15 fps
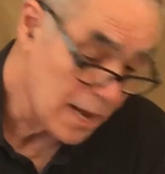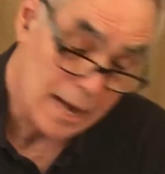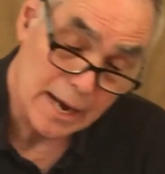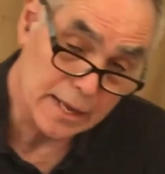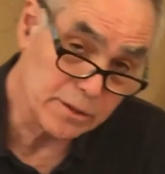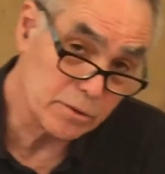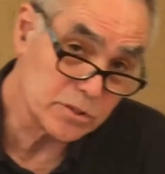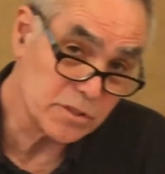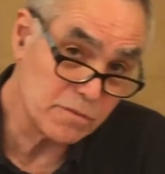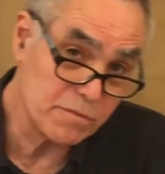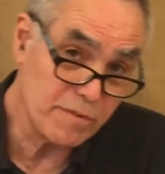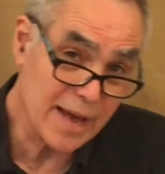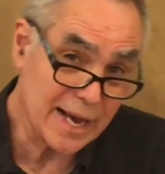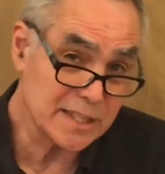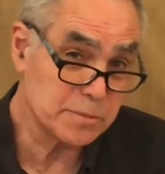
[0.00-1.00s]
And there's a
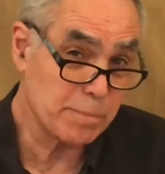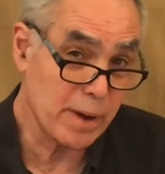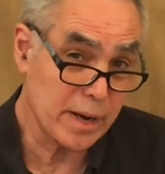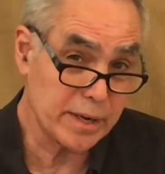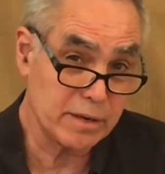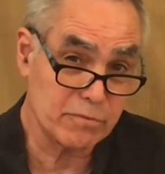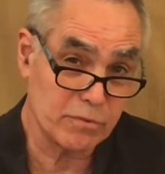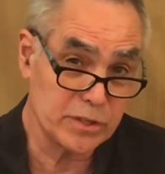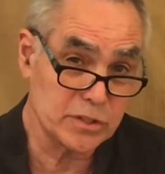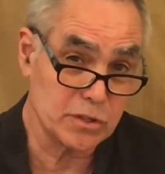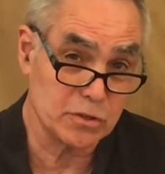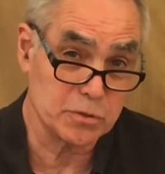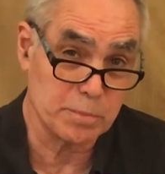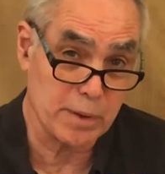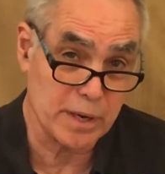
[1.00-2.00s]
vast body of
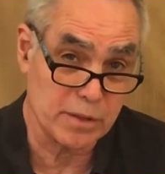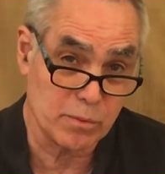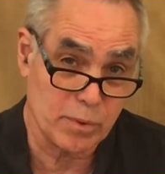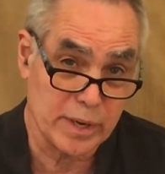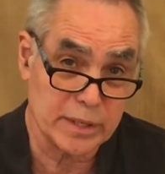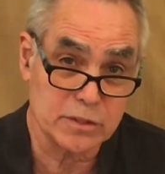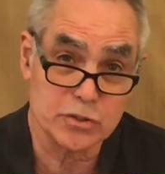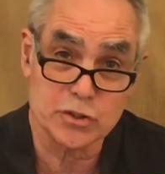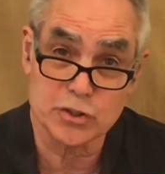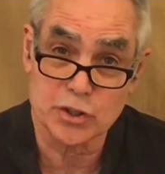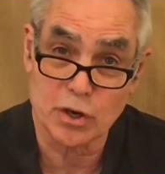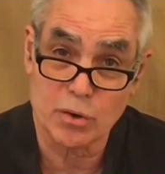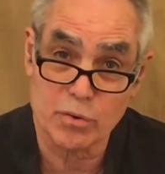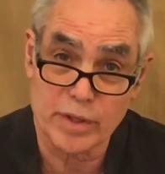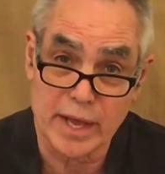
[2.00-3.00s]
research, by the way, to
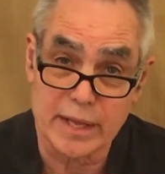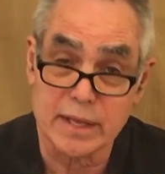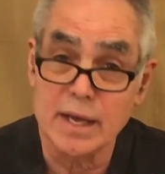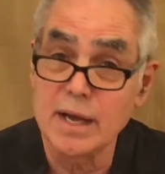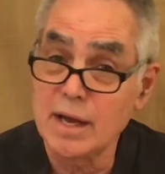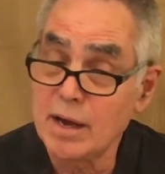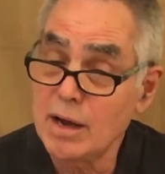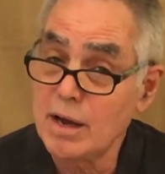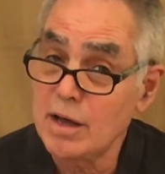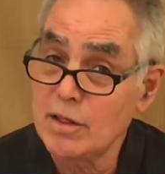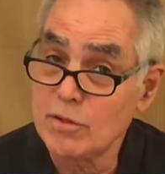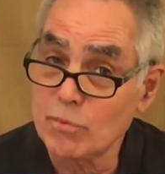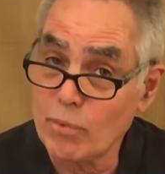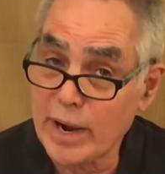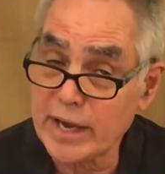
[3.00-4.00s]
show that
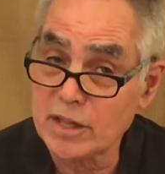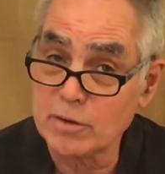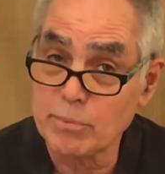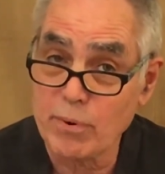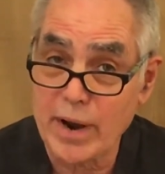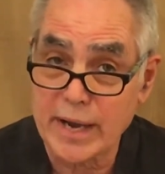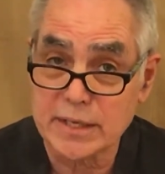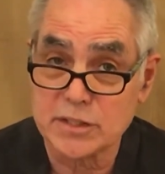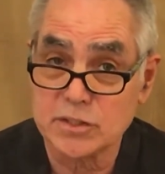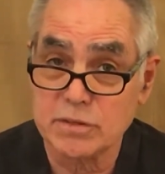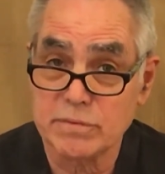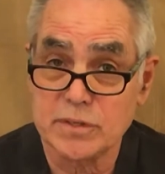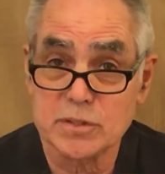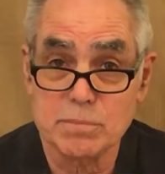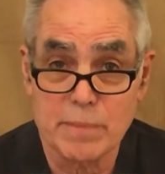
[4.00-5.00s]
the regular practice
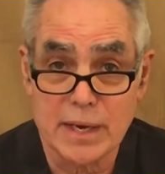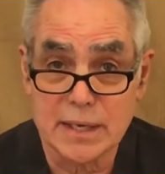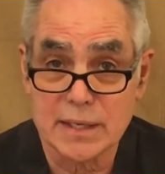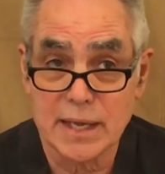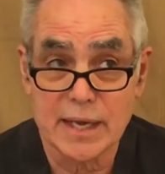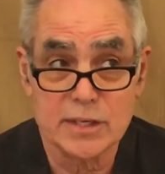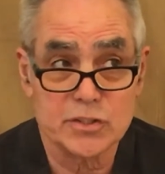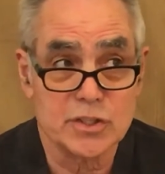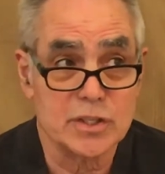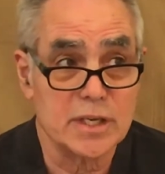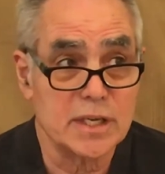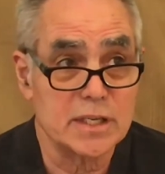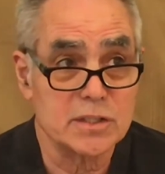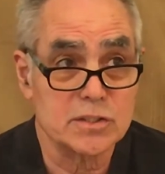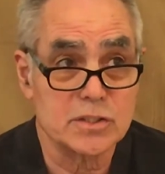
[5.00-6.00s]
of this meditation
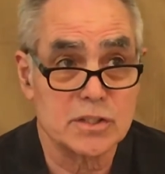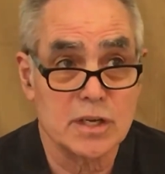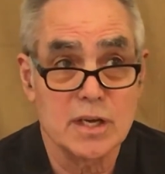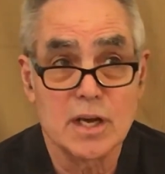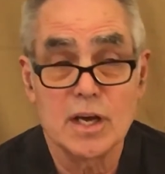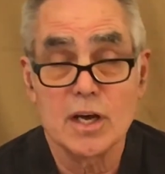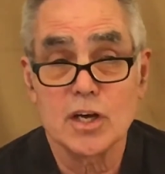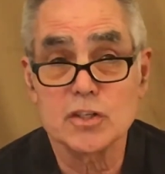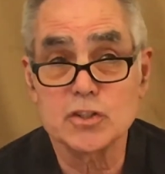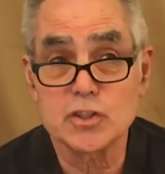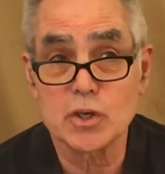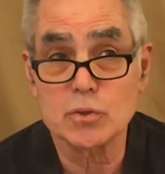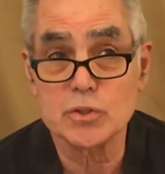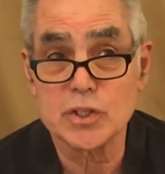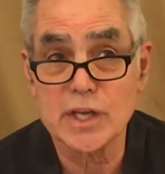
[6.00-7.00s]
is
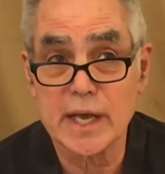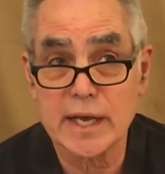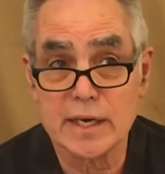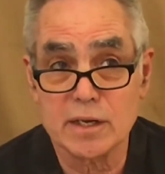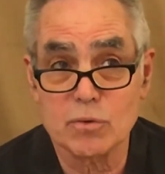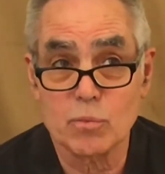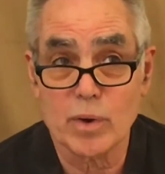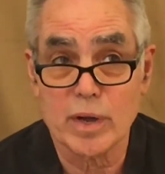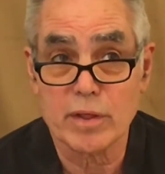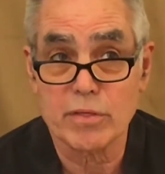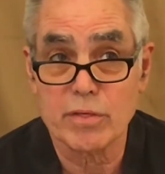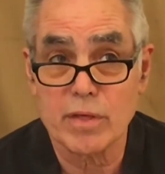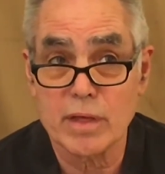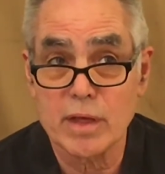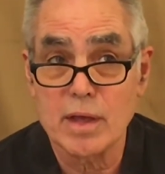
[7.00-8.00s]
associated
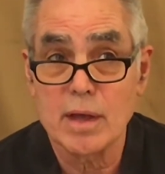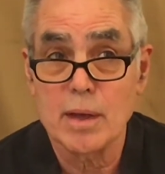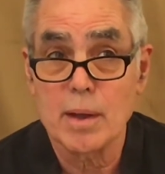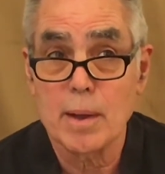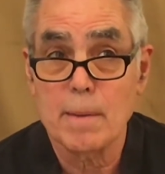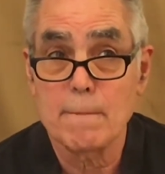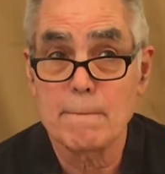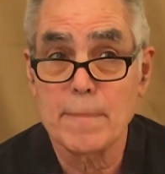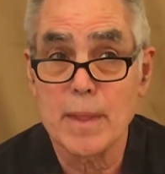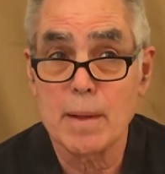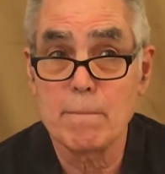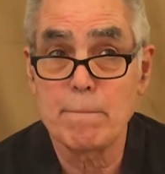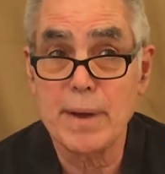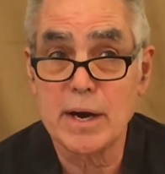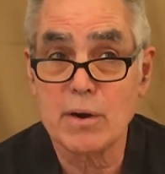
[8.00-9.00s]
with
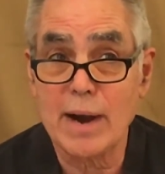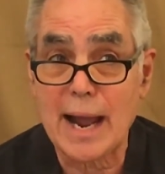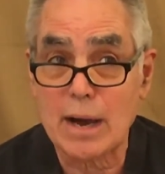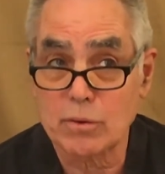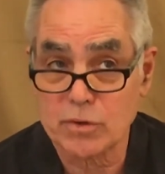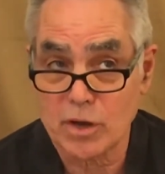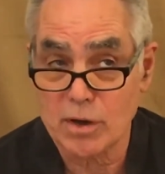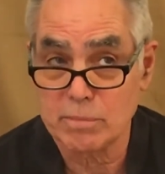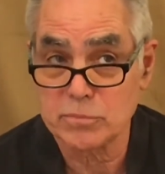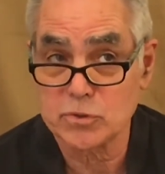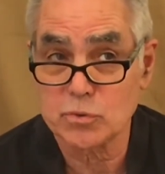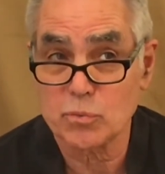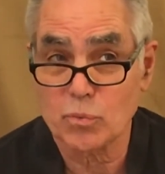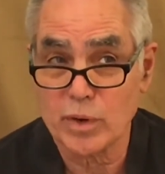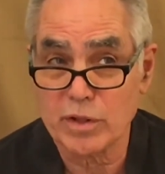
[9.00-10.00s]
better outcomes
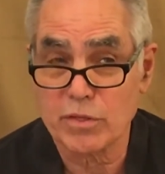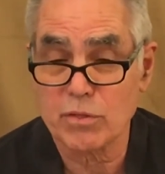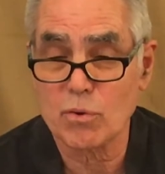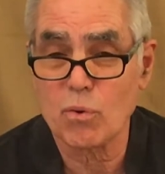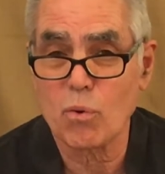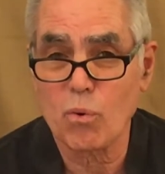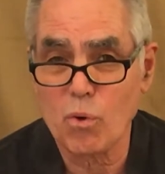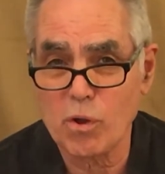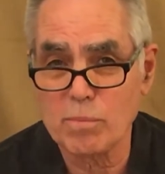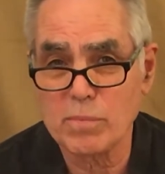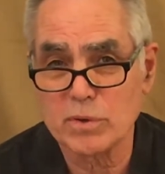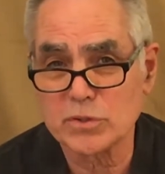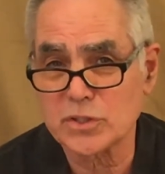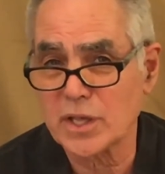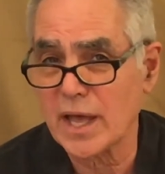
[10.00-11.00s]
with
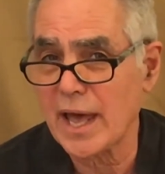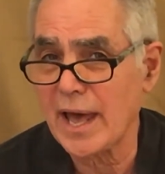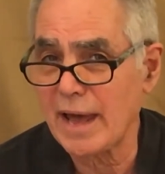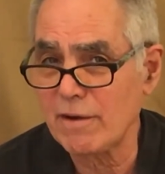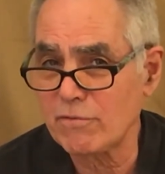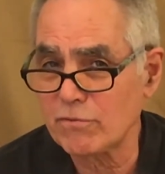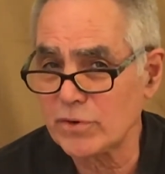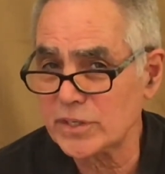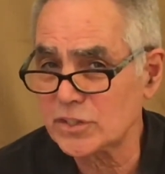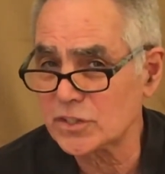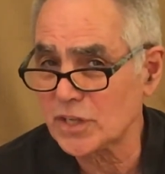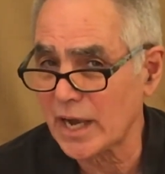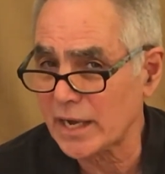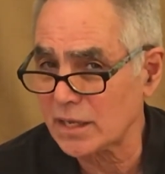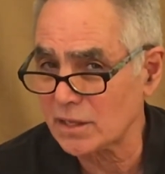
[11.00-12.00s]
almost every
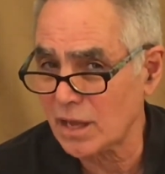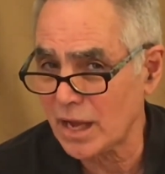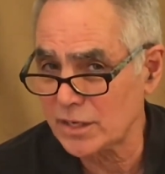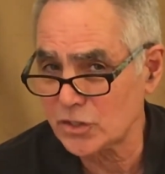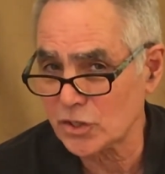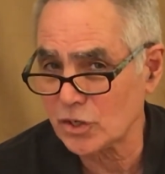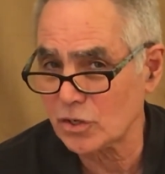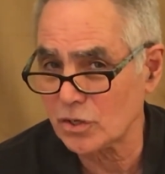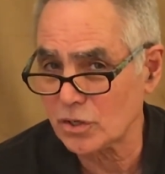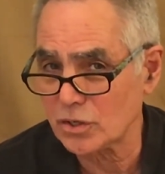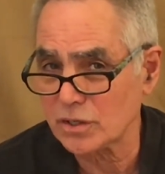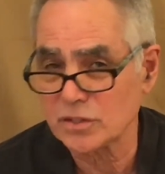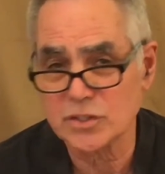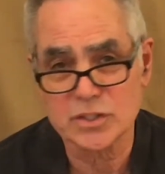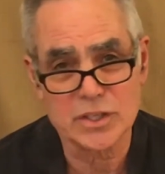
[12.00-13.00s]
psychological,
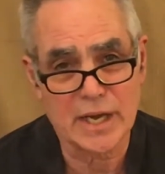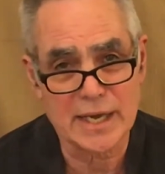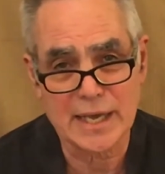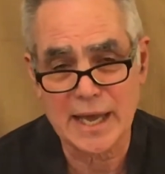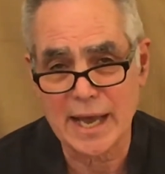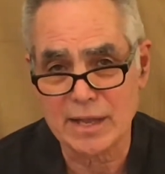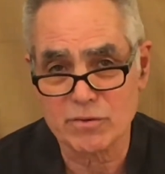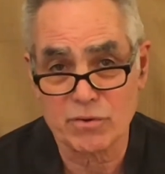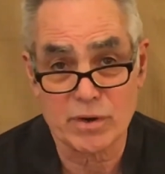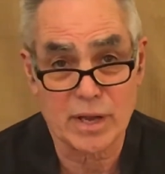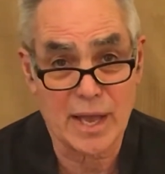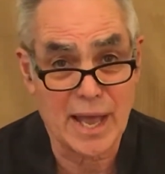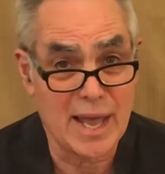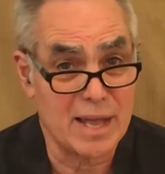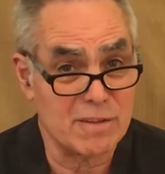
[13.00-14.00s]
psychiatric,
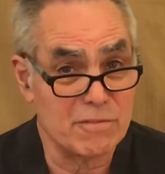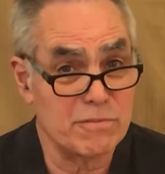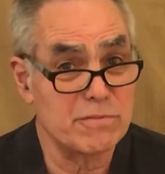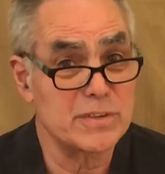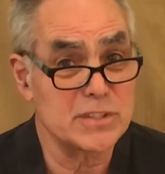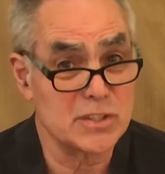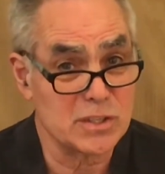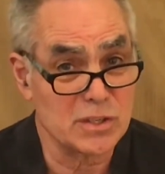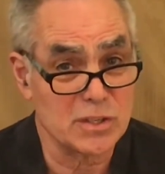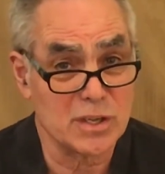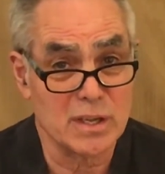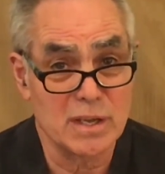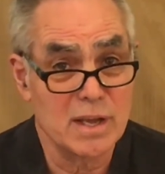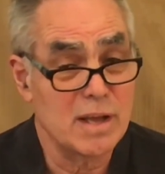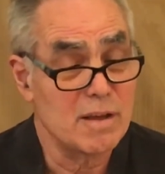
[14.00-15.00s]
and physical
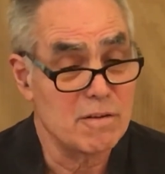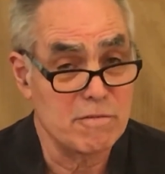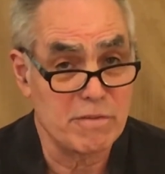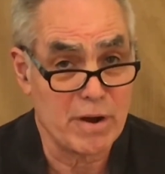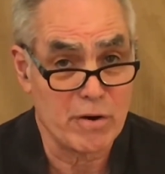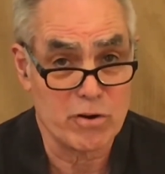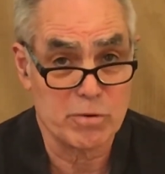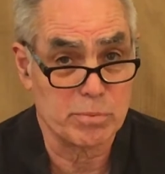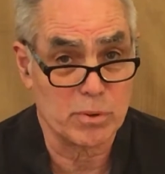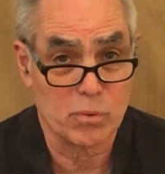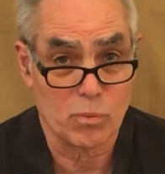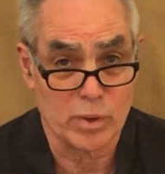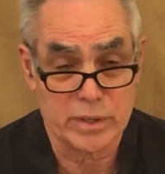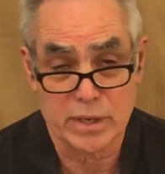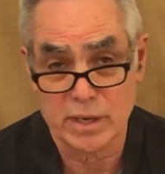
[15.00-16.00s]
variable
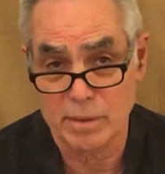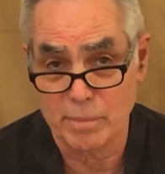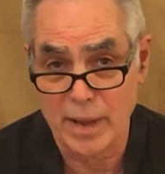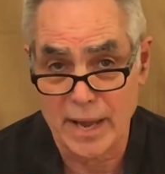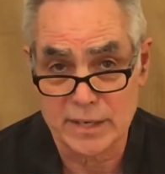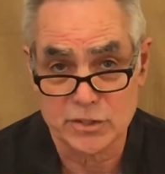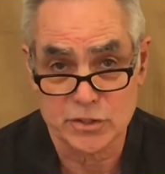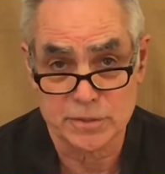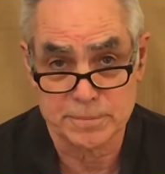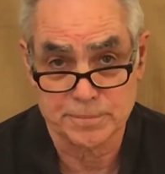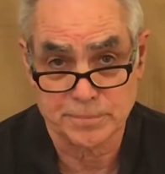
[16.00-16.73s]
one can imagine.